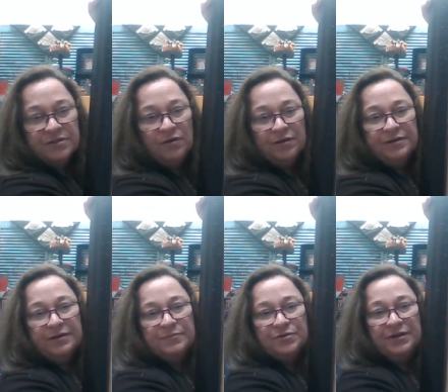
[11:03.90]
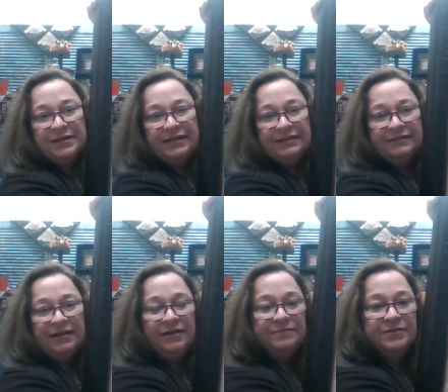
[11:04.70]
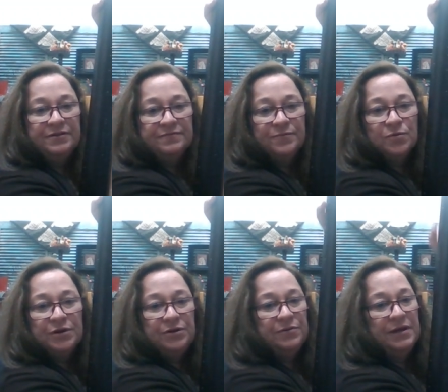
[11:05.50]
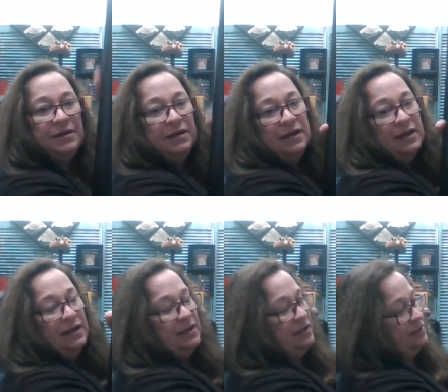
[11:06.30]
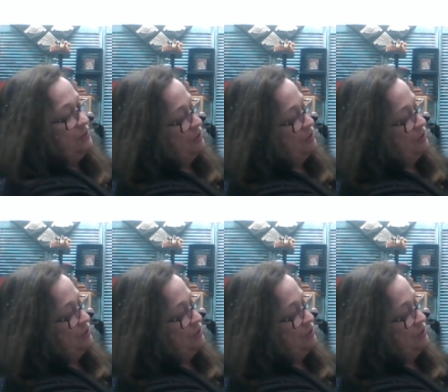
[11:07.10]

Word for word: garden. I'm trying to get that off of there for you. And